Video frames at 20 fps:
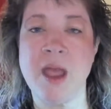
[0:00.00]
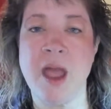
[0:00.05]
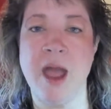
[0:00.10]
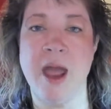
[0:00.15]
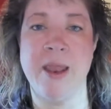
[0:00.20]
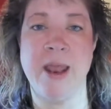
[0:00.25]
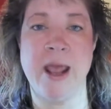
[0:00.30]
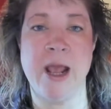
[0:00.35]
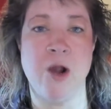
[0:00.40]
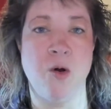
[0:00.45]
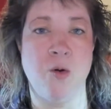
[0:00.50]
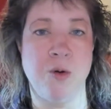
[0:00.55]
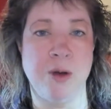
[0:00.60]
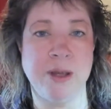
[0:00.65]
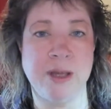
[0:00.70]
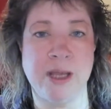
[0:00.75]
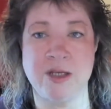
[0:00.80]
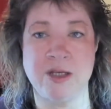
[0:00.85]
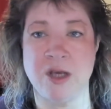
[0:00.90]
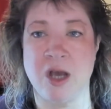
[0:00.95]
And they go
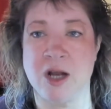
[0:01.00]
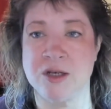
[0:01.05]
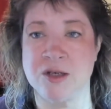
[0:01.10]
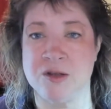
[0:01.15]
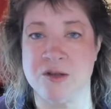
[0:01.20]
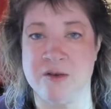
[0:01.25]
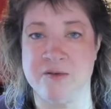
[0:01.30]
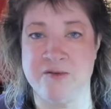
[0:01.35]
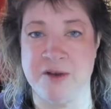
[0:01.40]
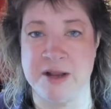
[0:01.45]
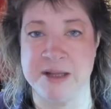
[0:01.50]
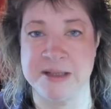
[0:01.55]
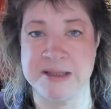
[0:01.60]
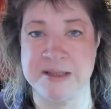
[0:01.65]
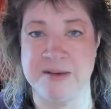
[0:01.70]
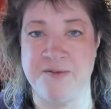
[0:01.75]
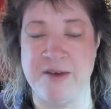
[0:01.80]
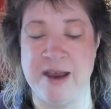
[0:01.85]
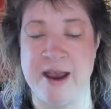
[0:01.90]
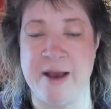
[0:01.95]
and they talk to their friends
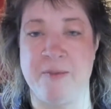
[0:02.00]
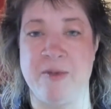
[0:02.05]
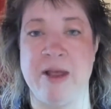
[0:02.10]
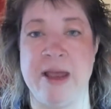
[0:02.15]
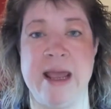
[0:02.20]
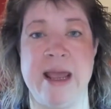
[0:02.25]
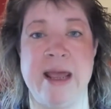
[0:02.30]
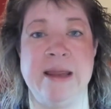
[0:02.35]
and family,